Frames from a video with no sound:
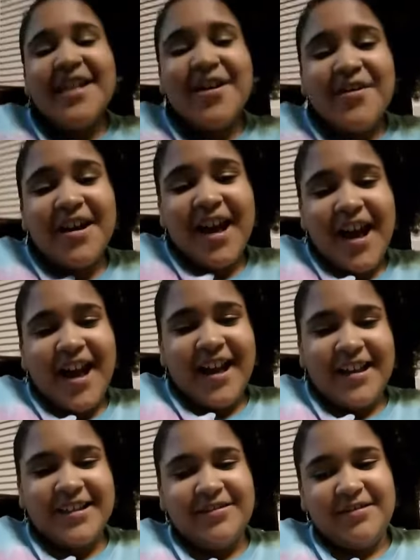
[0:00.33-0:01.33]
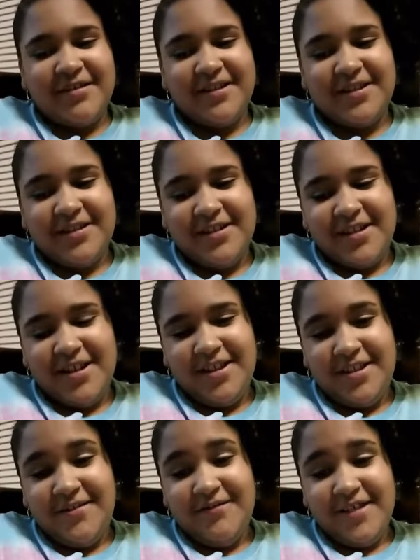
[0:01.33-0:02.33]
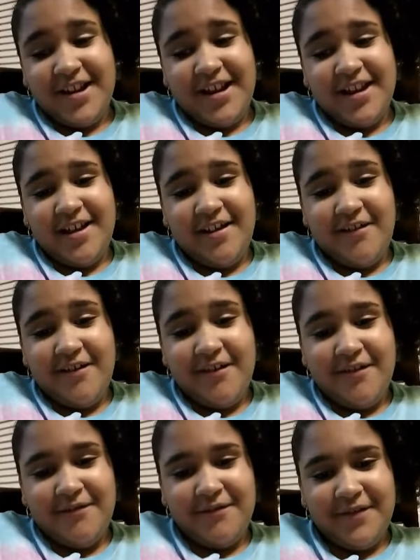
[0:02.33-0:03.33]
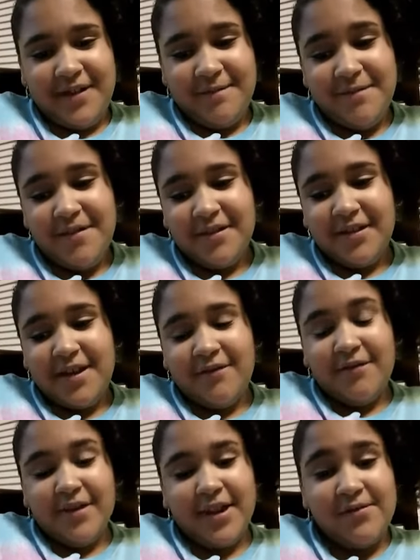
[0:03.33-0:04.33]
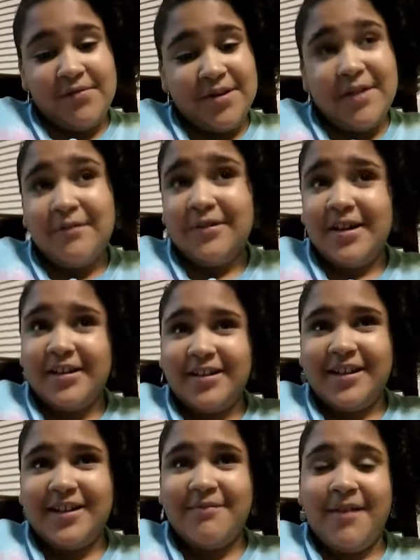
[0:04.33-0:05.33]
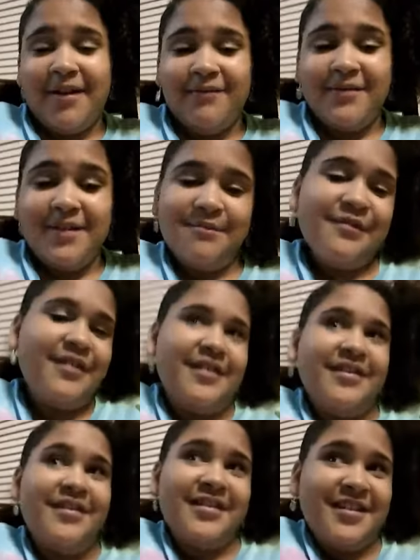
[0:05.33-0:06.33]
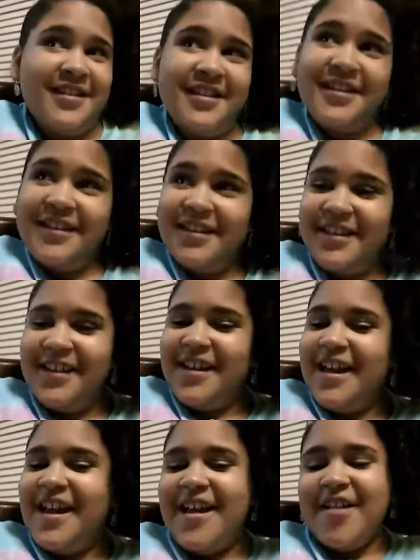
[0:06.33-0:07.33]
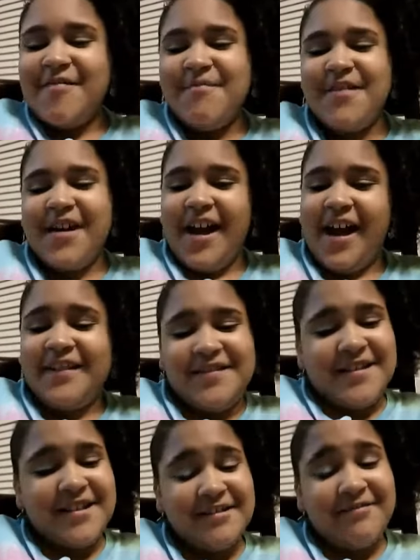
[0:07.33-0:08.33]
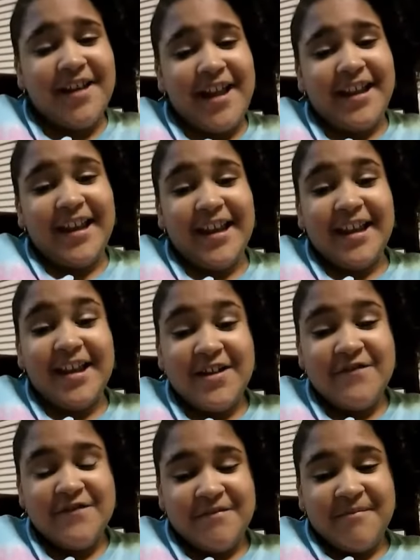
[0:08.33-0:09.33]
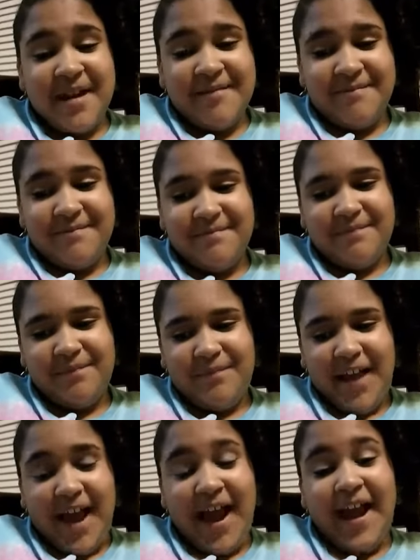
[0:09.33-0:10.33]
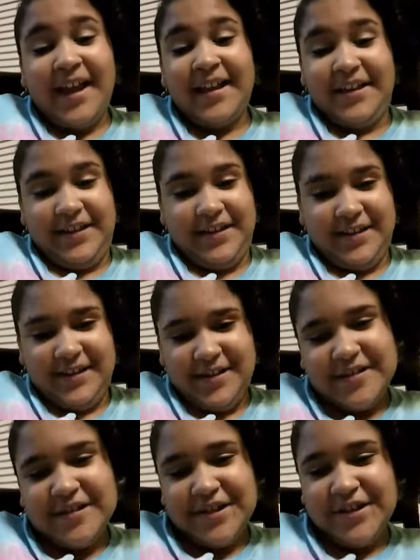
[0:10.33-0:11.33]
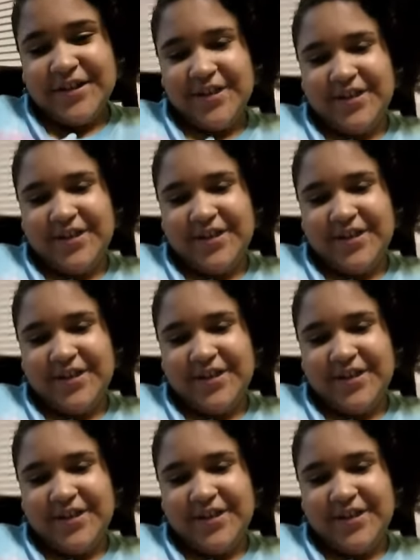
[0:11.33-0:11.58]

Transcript: Hello guys, welcome to another video of Reborn Lover, even though we're not talking about Reborns. But I'm just waiting here for my package.